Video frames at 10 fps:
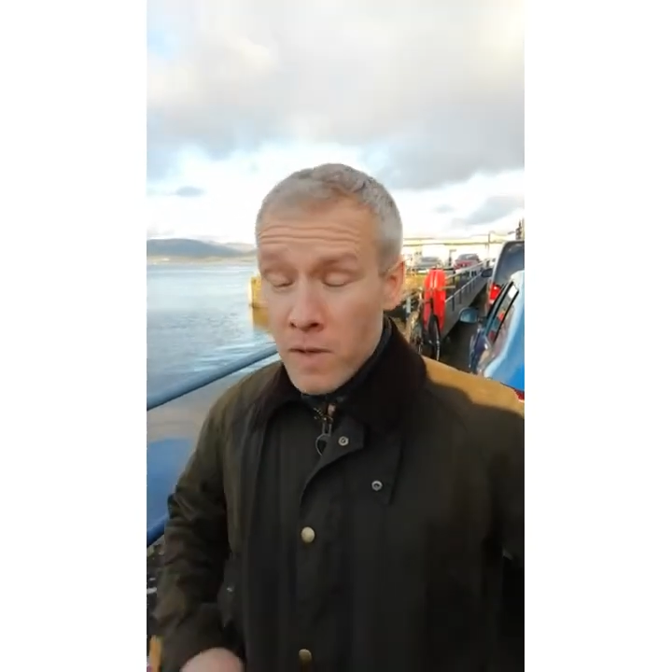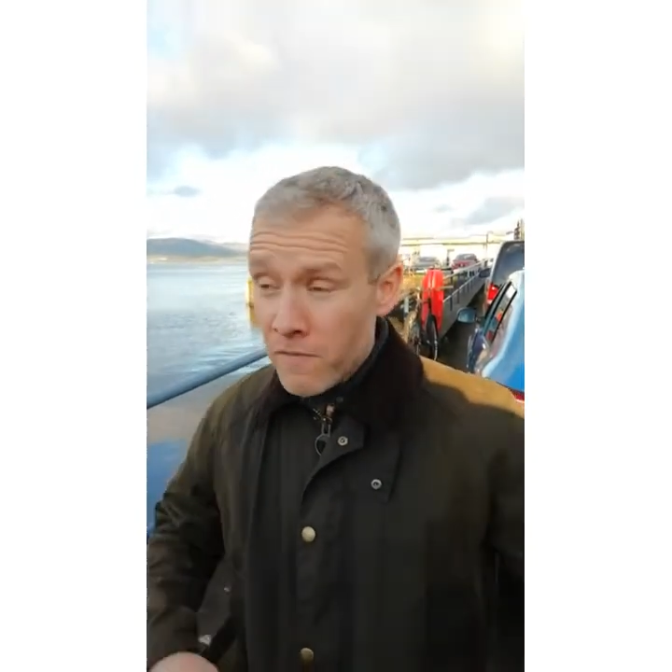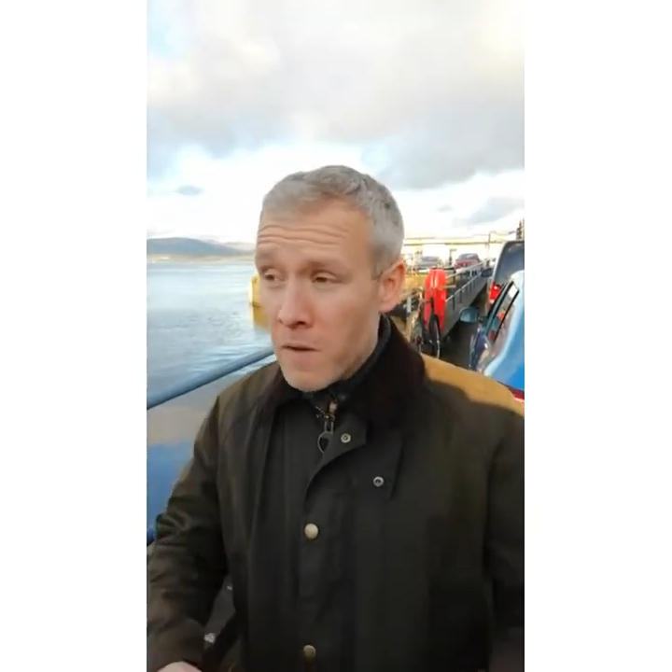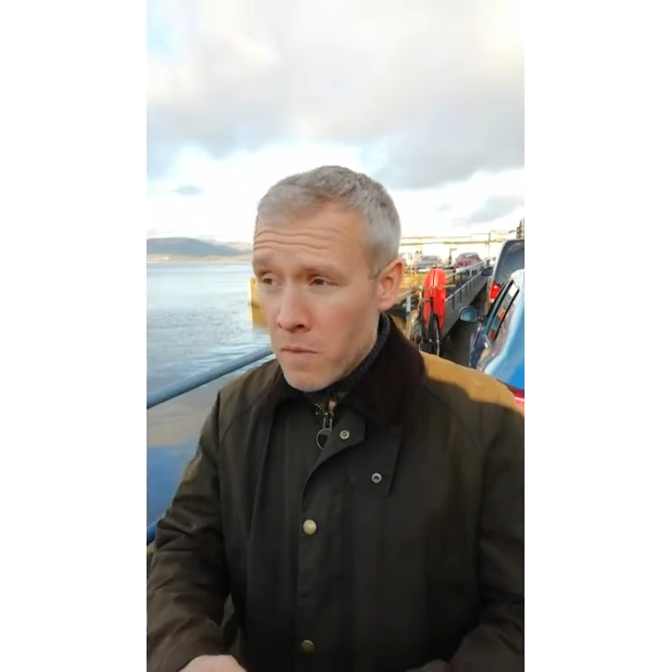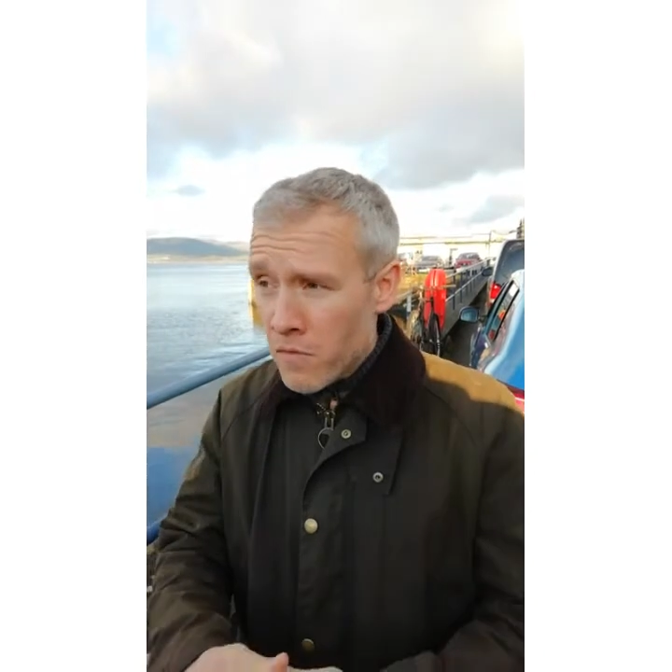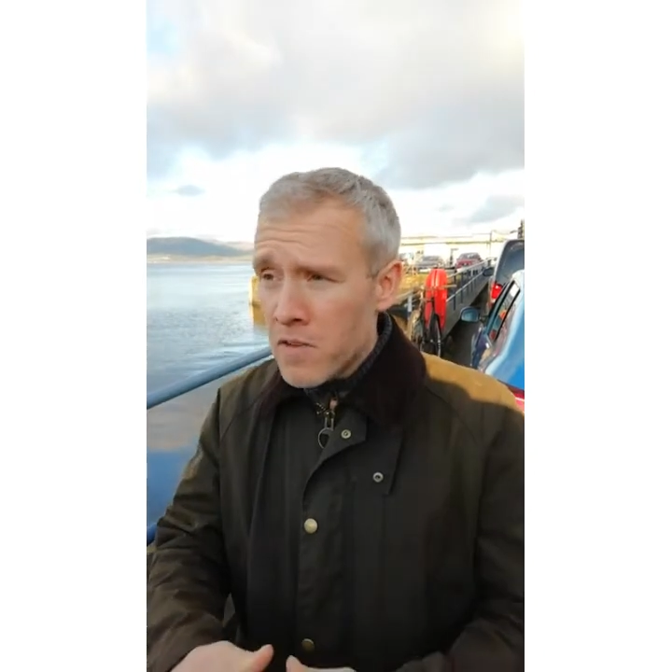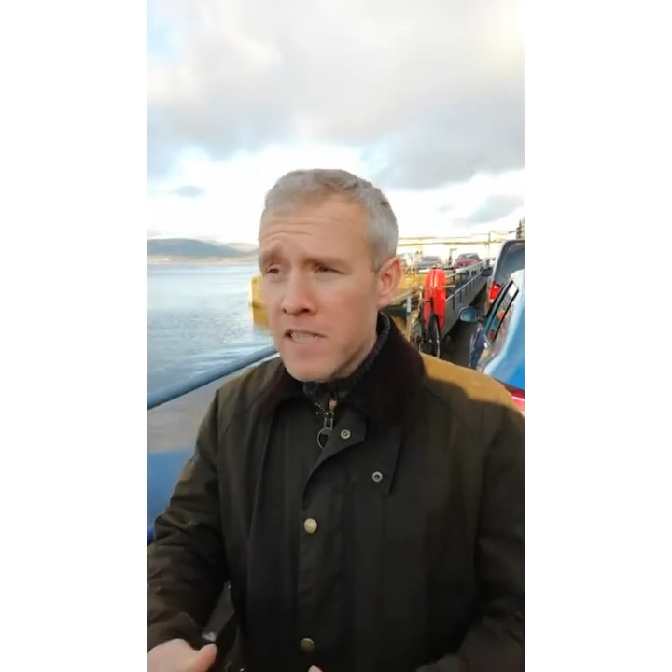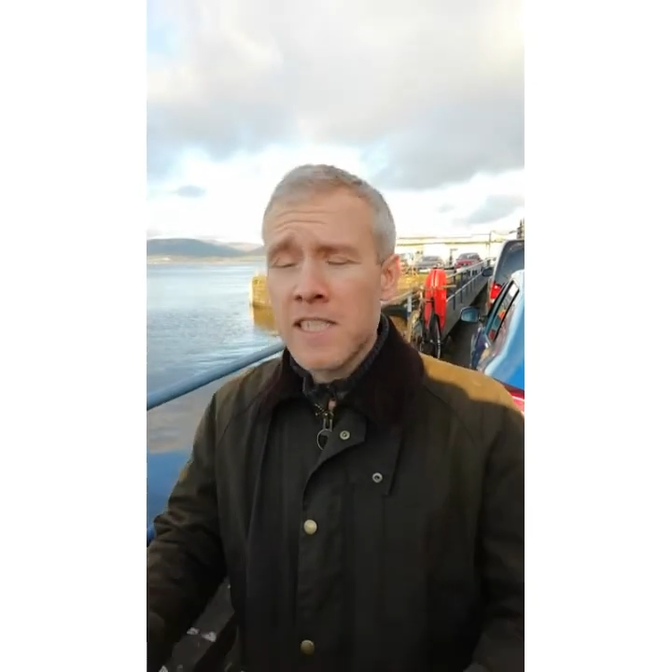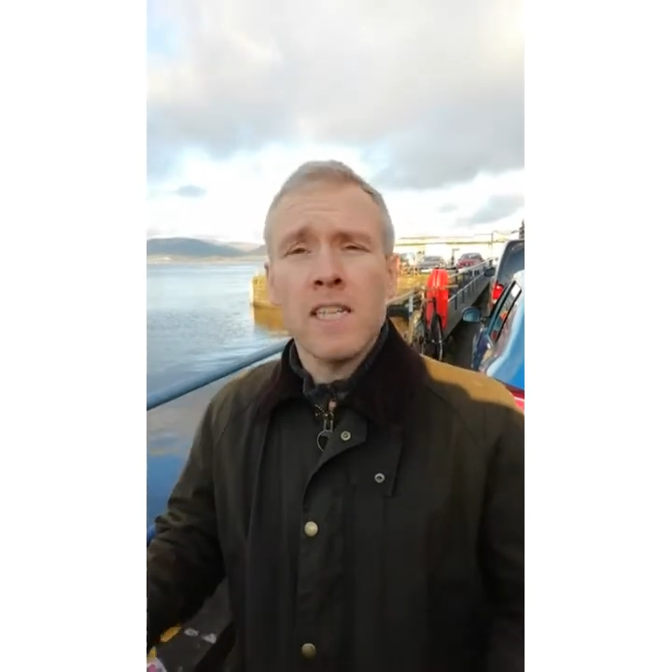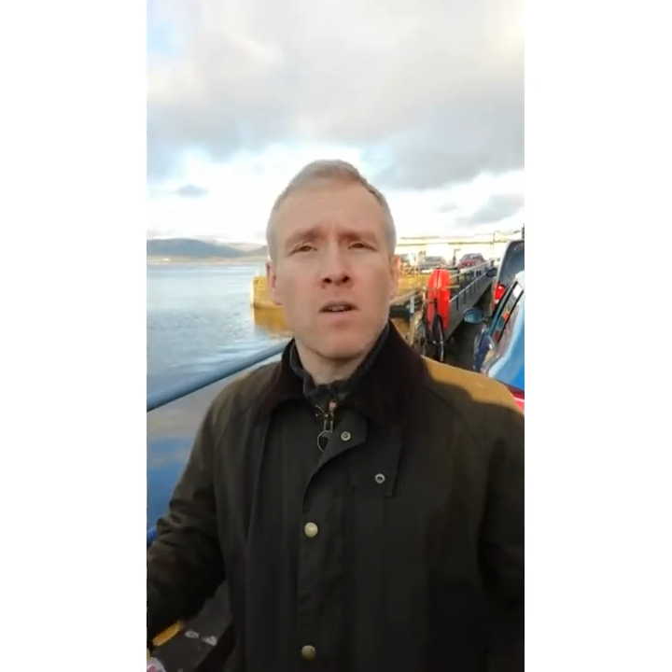In fact, we've already
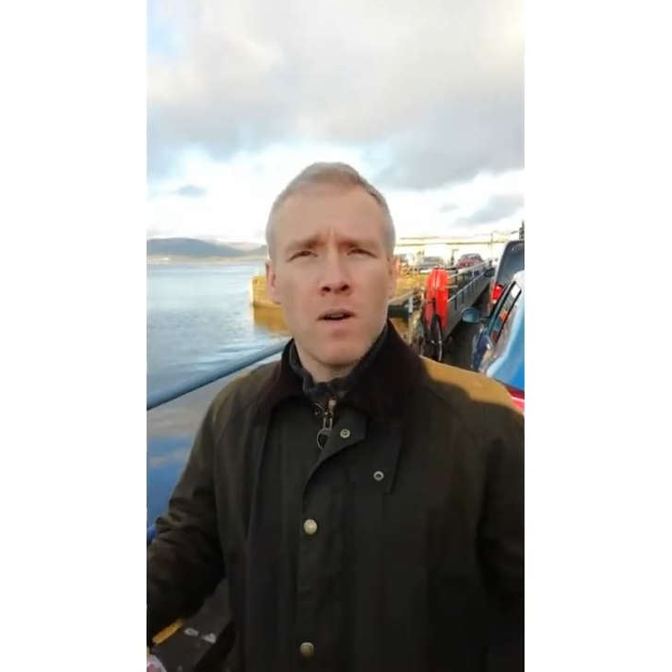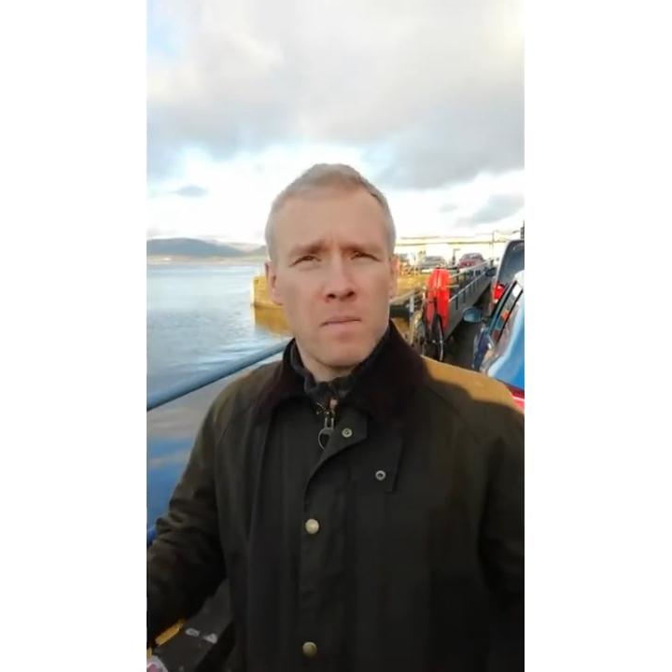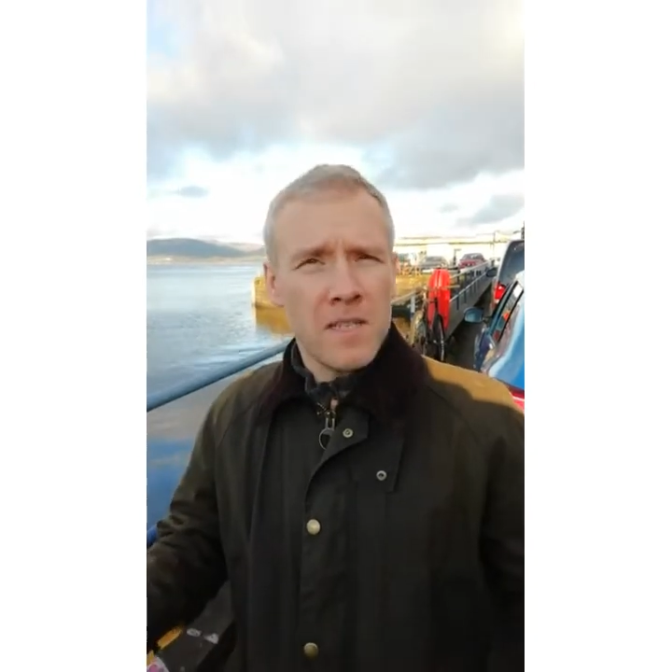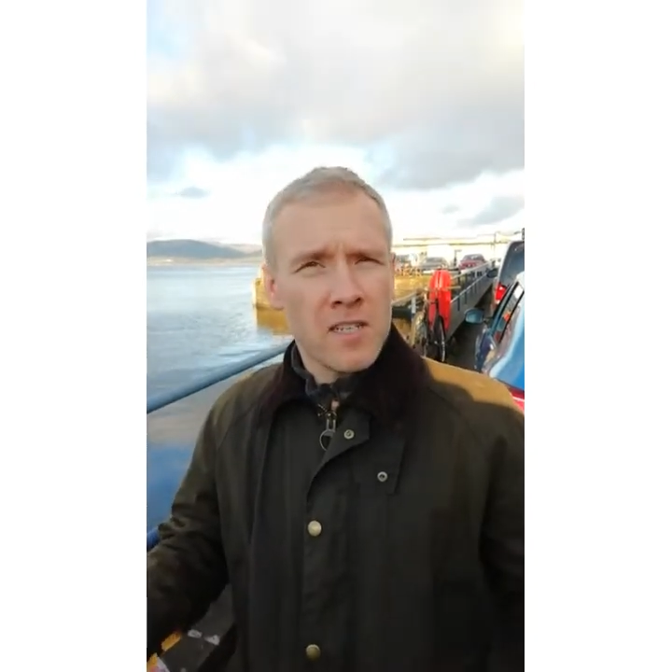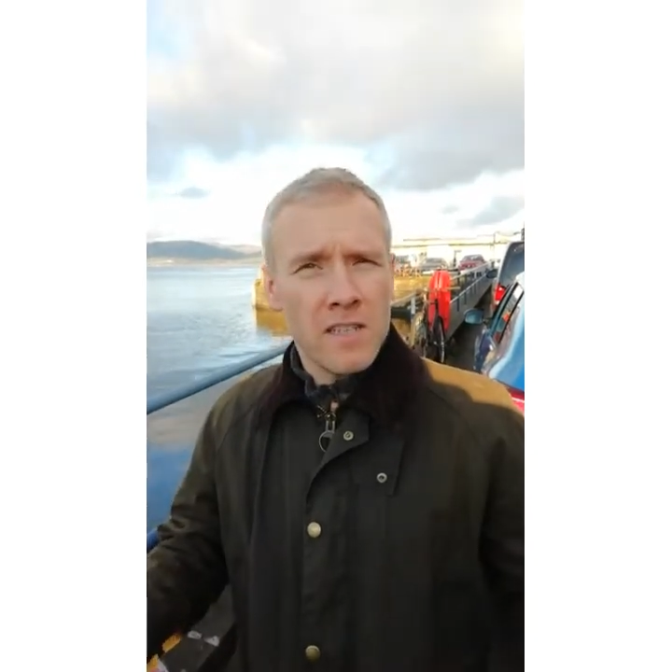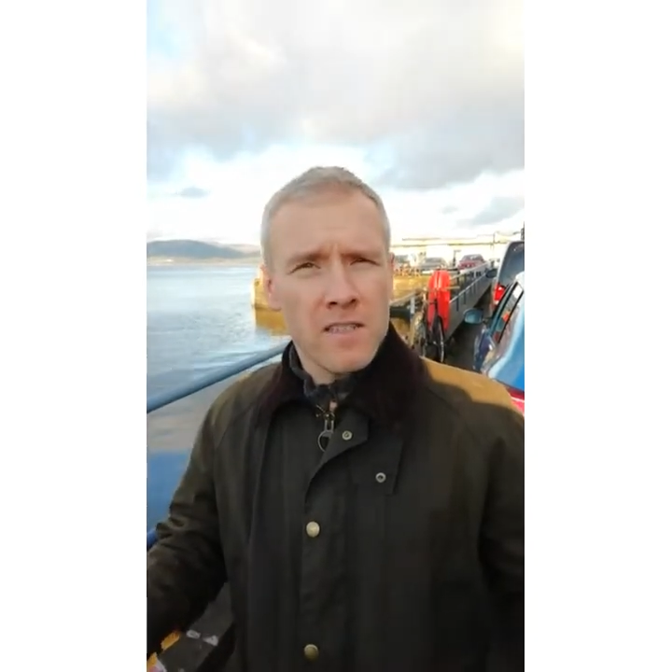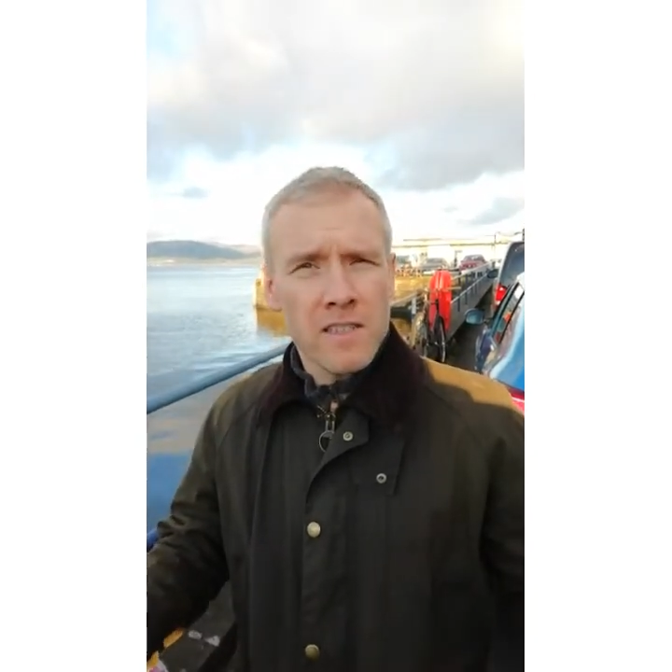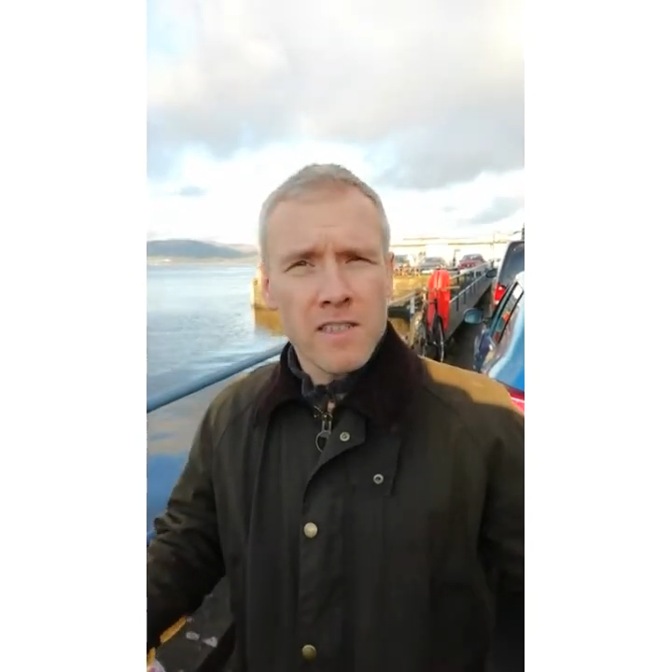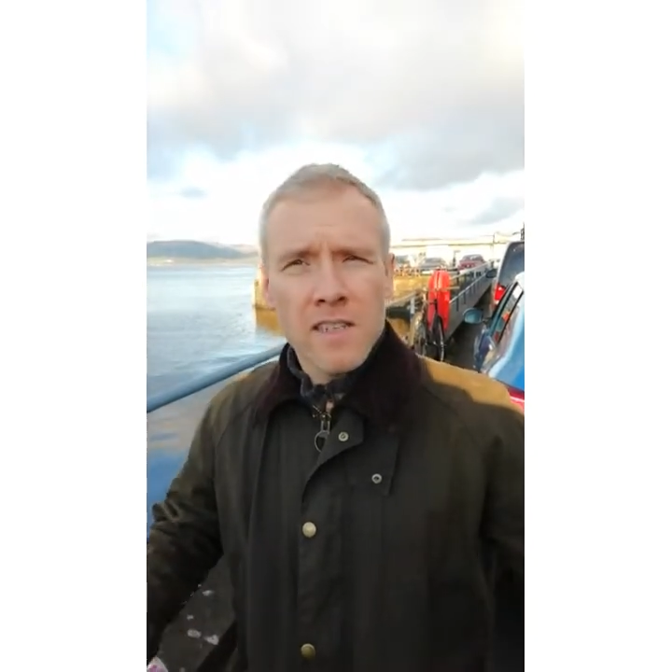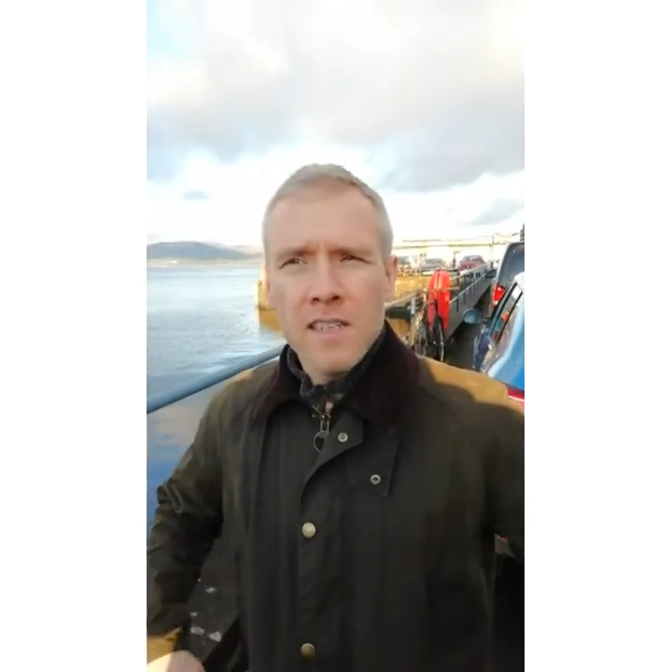seen quite big changes.